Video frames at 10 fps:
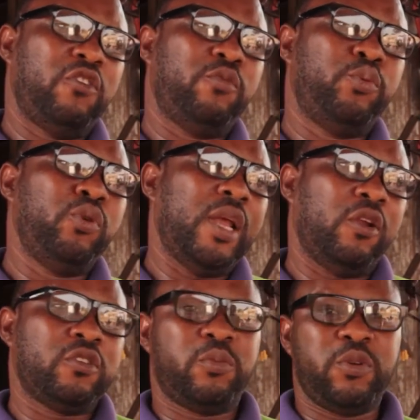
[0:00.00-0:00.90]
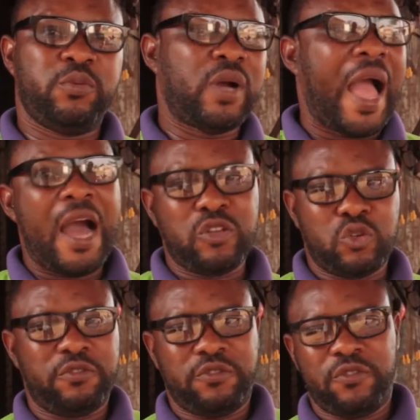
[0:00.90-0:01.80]
of pulls a lot of people out
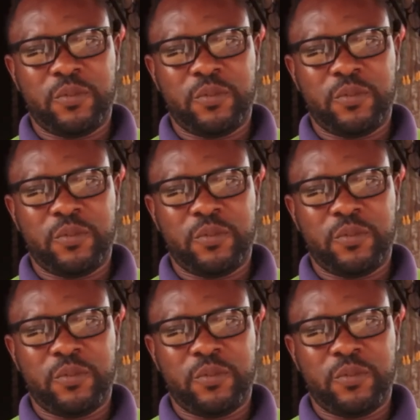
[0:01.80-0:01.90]
of